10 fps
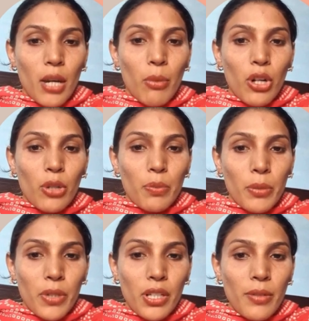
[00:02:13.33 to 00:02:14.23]
about
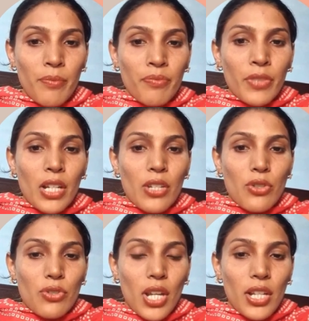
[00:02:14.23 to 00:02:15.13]
people,
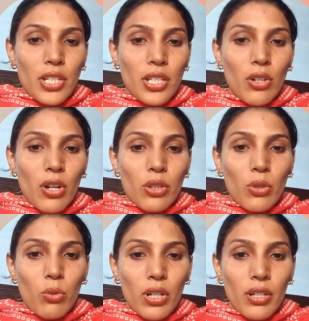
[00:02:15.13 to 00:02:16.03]
society, or the
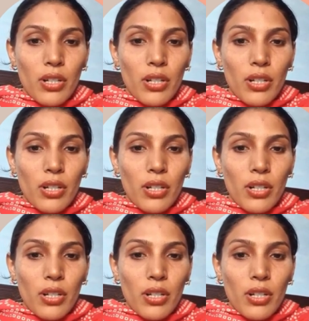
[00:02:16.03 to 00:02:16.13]
world.